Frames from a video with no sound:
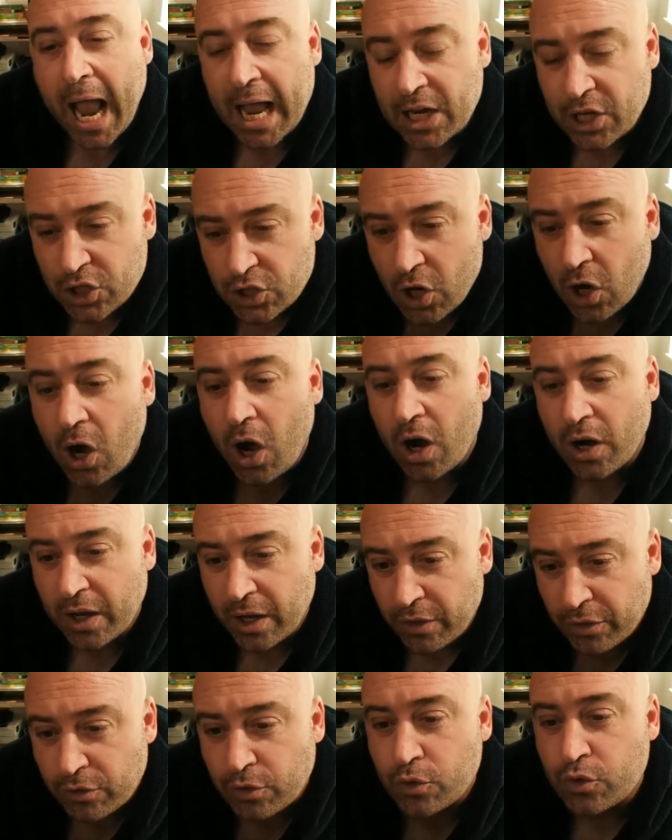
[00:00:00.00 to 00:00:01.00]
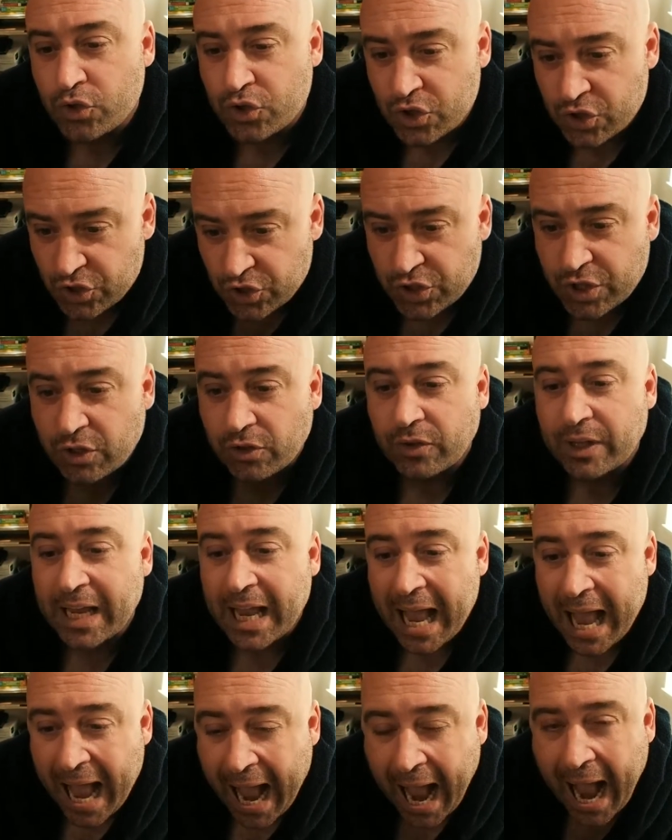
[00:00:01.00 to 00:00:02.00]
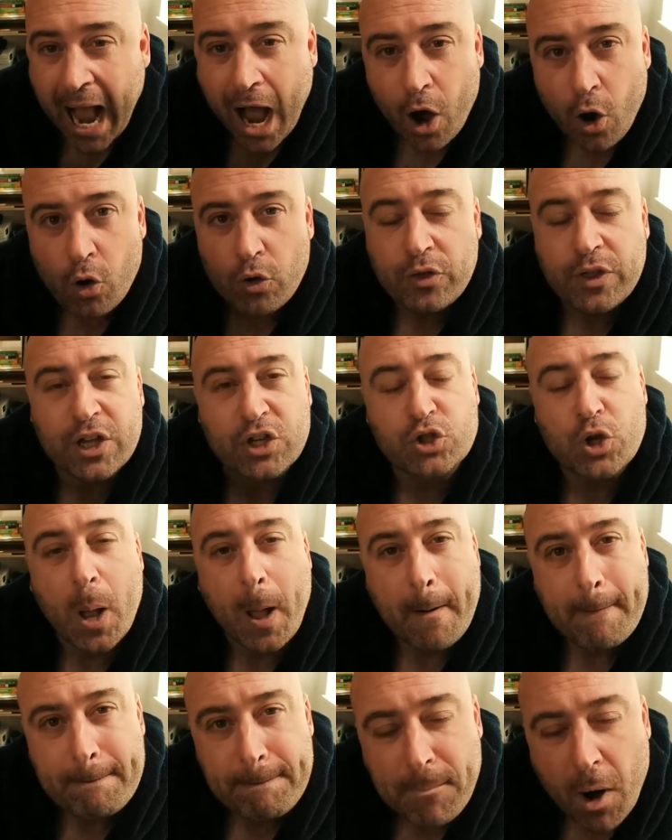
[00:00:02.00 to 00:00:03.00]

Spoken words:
and talking through sincerely how this